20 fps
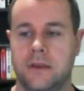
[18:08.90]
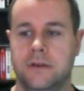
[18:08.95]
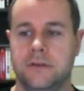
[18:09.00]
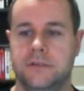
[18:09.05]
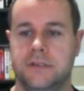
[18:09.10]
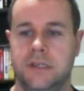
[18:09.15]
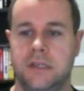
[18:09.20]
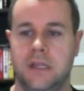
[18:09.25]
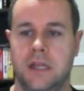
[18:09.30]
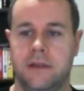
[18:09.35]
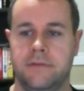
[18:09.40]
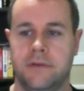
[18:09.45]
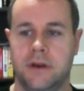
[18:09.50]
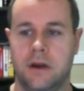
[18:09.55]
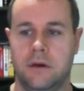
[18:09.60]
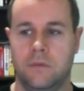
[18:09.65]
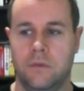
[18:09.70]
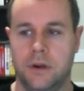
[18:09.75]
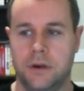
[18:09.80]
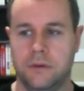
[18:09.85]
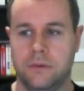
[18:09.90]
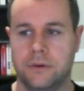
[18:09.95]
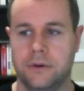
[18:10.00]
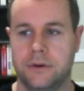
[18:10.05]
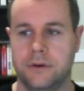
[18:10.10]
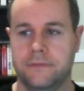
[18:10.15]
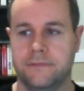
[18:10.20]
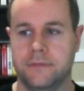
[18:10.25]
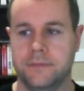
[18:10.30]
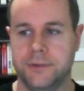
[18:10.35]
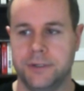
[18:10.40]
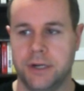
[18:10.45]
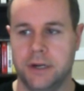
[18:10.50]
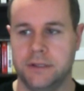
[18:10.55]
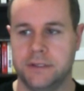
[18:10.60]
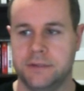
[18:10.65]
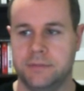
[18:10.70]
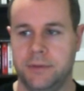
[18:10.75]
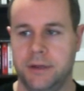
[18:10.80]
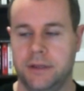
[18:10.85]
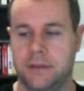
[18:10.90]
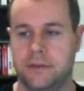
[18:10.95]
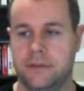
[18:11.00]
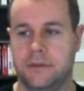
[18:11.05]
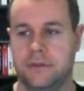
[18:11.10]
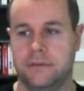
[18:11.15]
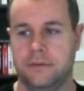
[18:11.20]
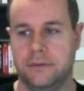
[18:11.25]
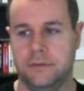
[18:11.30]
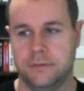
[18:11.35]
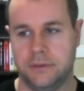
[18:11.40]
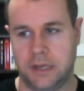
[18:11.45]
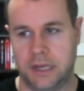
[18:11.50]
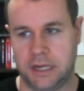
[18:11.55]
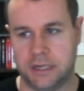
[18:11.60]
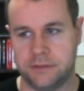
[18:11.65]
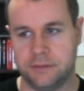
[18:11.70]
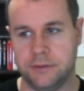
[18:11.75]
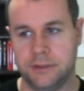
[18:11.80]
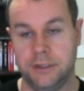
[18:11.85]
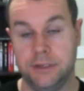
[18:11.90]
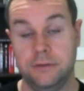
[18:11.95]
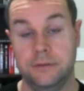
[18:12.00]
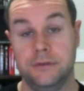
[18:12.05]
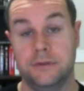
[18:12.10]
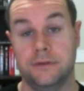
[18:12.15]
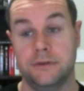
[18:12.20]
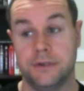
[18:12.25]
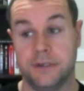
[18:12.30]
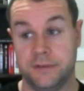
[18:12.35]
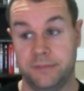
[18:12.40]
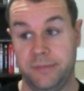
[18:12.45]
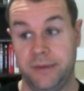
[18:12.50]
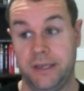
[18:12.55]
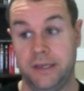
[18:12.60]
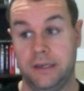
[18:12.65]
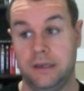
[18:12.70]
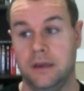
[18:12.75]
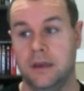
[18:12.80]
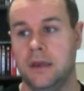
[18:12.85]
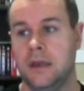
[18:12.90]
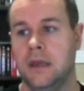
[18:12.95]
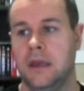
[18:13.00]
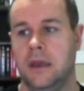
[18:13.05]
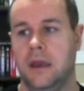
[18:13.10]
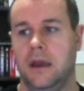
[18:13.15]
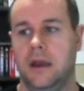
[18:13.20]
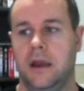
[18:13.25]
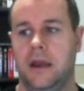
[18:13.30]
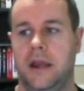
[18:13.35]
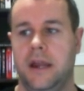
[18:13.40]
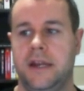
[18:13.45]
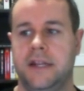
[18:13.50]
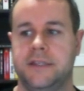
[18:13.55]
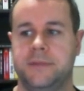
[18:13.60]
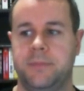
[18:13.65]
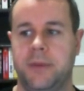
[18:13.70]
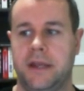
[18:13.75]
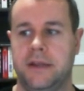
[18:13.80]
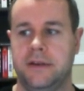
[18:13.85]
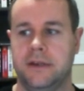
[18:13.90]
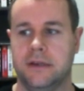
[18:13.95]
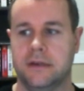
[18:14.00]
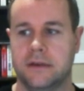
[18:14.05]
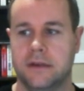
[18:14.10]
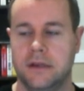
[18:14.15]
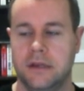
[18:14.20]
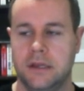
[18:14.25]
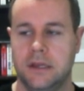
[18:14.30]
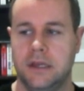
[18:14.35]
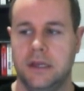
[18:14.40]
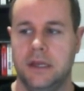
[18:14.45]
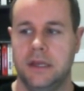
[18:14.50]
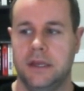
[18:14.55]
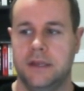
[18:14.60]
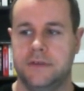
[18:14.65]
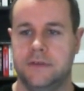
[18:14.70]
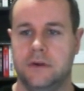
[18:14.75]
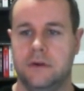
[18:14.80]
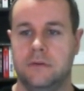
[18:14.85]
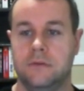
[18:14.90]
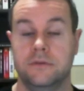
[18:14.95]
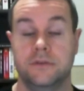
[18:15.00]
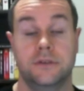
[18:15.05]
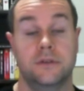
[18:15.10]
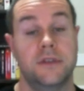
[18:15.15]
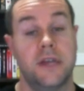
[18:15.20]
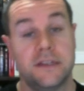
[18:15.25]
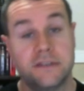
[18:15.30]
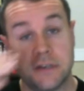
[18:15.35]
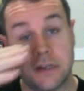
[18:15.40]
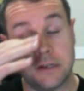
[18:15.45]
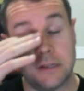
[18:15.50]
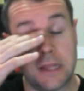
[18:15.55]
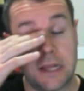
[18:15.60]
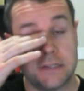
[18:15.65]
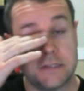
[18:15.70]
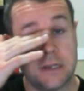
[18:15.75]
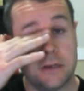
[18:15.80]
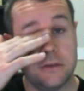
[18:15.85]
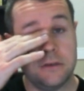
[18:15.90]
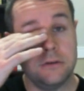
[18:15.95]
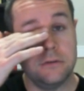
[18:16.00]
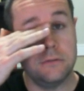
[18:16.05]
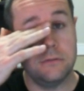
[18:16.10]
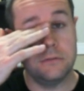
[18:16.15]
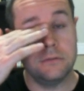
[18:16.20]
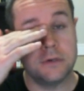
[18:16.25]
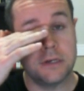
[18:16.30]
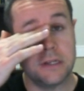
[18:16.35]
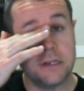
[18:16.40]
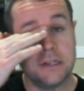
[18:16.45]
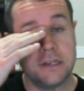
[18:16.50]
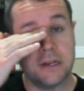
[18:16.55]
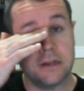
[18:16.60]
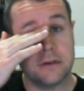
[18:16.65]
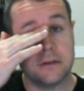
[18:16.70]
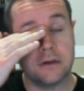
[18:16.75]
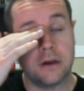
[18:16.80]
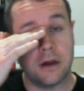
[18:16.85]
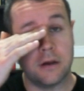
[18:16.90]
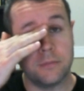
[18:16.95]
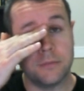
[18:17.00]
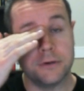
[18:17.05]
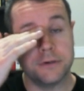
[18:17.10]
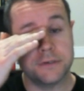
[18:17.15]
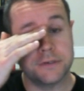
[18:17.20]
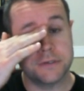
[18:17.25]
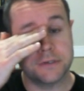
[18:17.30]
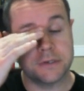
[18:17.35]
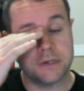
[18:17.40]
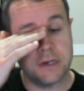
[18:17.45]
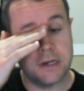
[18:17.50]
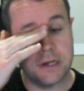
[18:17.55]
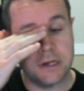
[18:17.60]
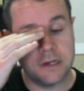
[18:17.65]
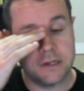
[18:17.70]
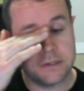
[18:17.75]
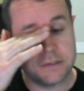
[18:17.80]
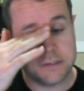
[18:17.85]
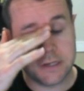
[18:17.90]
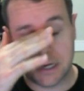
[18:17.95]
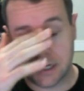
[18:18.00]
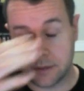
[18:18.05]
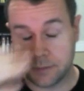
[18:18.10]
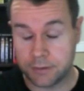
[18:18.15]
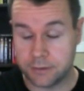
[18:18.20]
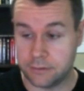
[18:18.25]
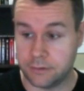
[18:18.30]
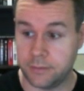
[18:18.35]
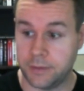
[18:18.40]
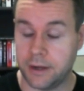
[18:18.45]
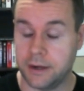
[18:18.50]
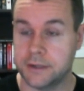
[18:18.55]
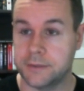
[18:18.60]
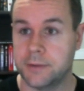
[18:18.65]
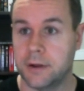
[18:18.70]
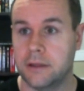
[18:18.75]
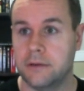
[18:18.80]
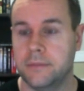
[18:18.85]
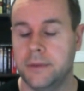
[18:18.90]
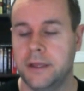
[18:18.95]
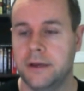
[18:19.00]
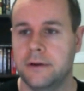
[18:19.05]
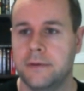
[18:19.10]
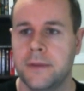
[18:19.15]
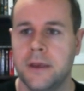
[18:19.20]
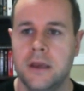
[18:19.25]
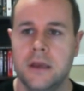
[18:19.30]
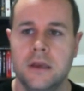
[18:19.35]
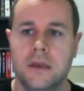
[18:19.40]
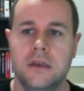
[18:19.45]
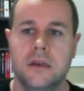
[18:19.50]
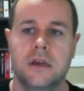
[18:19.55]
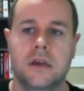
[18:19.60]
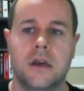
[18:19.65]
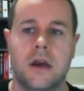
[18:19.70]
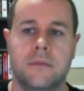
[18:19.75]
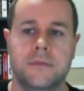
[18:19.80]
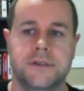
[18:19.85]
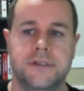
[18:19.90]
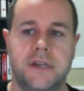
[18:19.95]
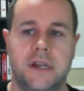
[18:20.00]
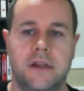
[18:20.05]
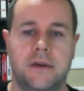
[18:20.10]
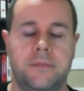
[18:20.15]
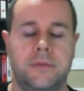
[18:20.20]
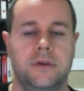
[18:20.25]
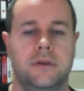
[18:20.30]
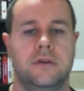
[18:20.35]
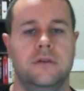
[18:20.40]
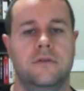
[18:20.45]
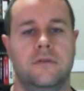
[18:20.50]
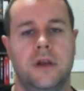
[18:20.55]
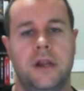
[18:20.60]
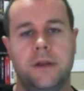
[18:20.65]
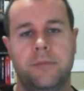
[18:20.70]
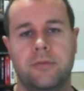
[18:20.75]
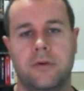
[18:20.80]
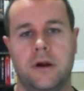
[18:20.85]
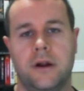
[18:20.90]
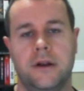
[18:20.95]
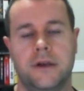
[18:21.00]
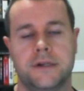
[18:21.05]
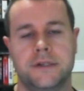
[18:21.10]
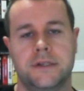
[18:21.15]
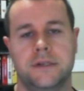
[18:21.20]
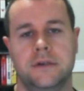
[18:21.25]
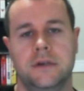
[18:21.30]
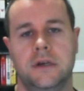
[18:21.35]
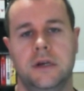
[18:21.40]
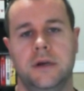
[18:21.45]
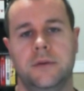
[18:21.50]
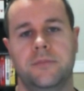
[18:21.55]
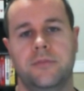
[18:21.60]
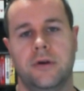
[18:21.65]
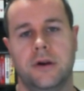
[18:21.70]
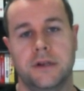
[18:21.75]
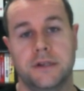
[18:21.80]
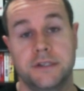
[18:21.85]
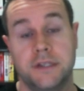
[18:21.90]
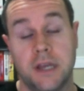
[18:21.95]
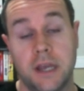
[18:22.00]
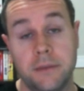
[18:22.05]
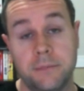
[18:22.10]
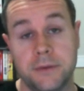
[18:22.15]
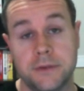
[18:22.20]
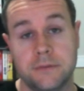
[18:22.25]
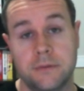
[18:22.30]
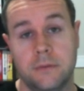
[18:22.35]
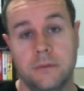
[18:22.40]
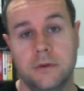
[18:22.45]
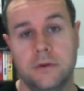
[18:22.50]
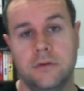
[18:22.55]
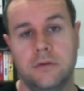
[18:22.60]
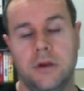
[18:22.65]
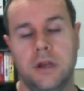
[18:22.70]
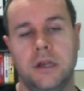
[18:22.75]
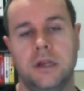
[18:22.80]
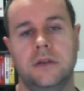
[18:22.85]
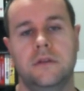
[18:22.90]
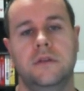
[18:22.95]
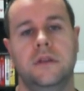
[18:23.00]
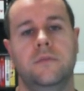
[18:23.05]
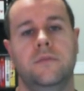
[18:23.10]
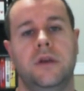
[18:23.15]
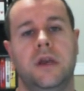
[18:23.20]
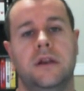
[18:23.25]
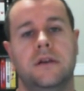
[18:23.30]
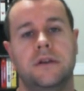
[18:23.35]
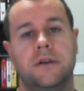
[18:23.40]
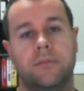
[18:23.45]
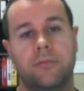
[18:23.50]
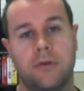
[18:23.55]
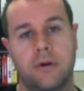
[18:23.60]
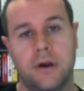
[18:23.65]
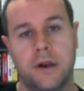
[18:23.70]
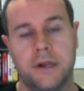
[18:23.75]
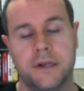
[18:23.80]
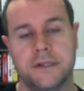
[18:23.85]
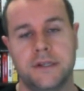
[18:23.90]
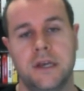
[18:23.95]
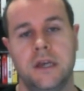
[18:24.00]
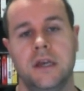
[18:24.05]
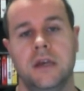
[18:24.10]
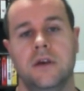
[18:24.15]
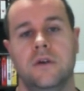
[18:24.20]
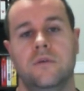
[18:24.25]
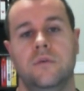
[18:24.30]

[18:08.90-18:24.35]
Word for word: you'll see that I've got one order from John Smith. Actual user is me, uh, and it's pending. So, so that's it. That's how you can get commerce uh, set up. Sorry, my eyes bothering me there. You get commerce set up, you can create a product, uh, product type is what we created, then we added a product.